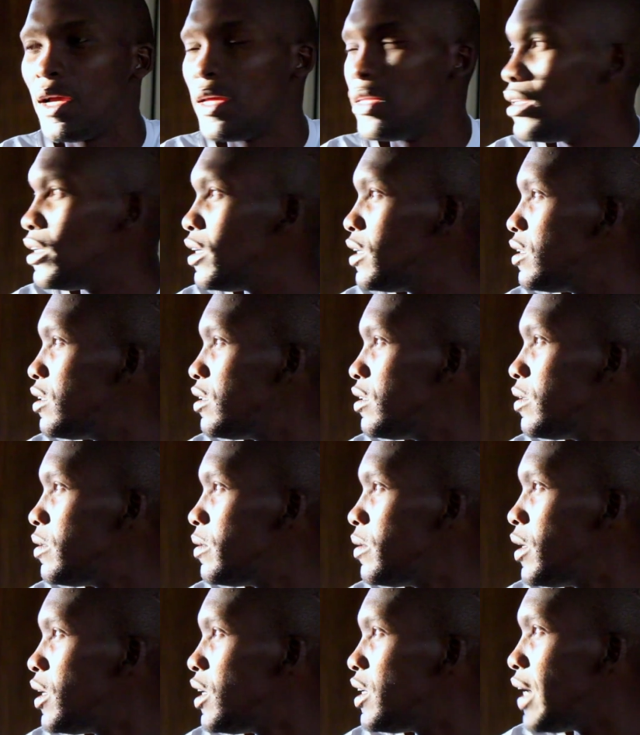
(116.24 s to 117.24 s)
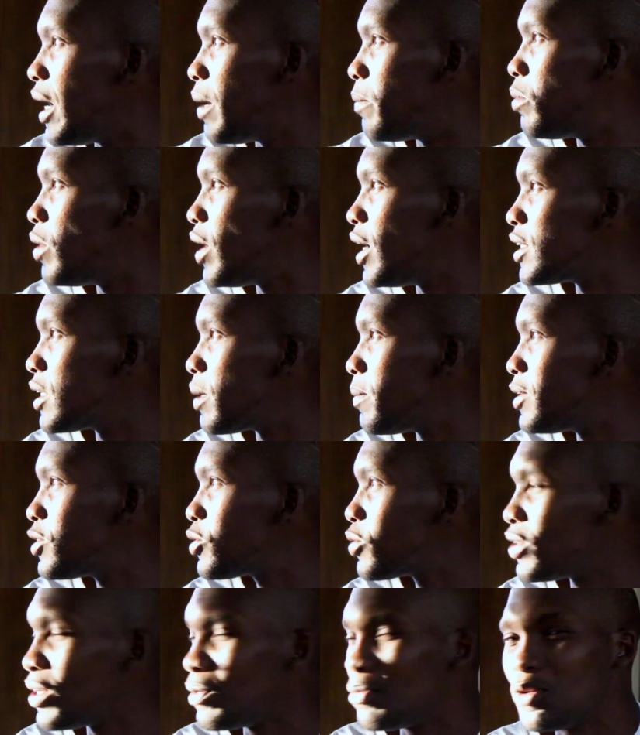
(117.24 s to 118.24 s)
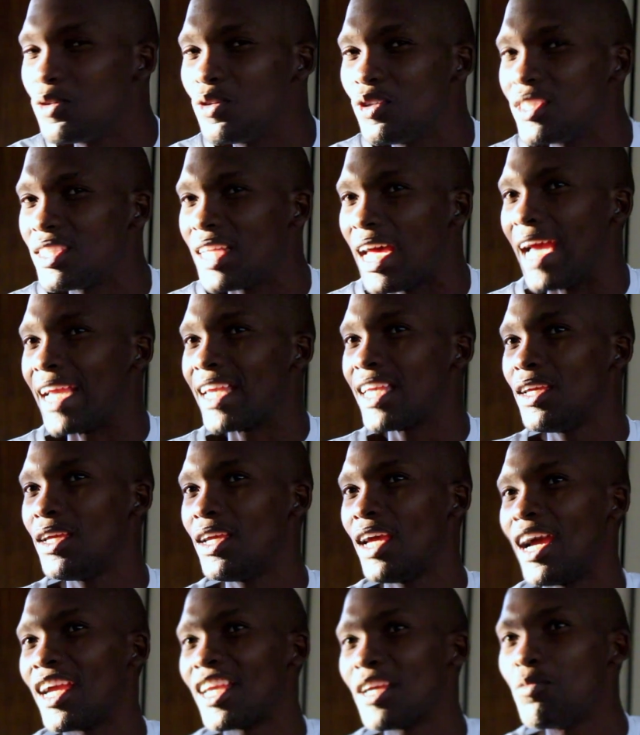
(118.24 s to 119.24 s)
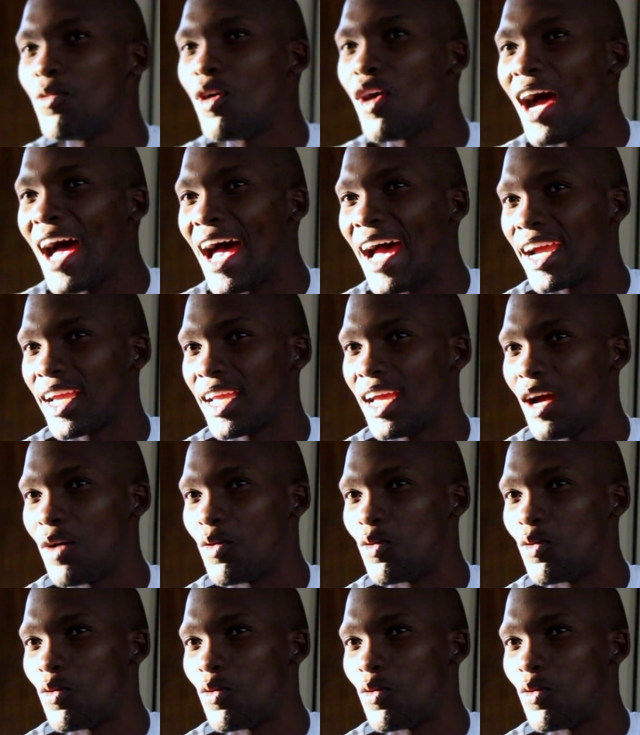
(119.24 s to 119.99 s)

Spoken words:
then yeah, because I get more high